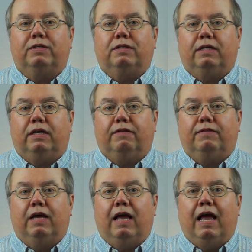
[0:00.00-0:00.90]

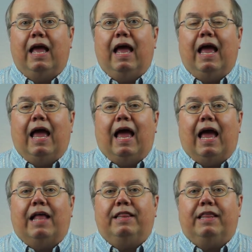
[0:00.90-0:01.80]
received,
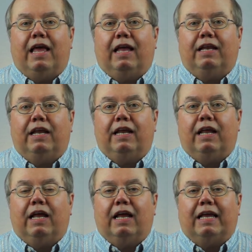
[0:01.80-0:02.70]
and then
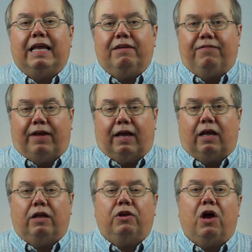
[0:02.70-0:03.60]

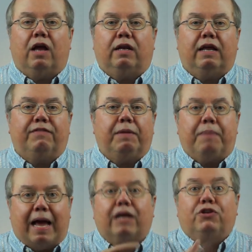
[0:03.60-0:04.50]
giving, not giving
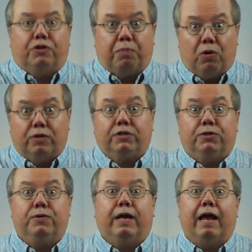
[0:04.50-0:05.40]
back to the
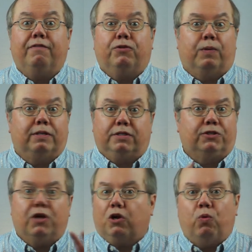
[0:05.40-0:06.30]
person who gave to us.
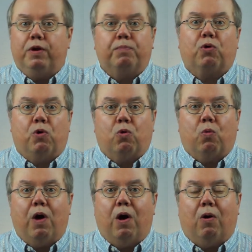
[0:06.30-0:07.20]
It's not quid pro
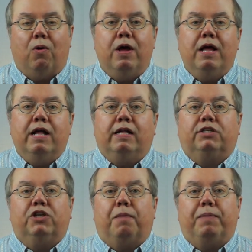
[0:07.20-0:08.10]
quo.
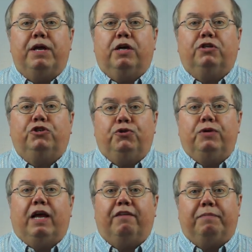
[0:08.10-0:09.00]
It's not because you
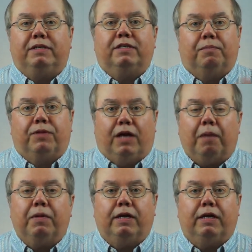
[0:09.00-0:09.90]
gave me something,
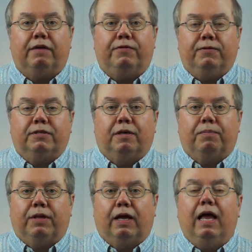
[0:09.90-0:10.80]
I'm going to give you
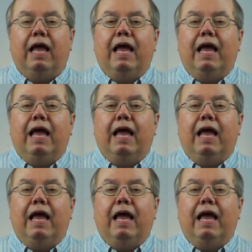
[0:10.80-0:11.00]
something.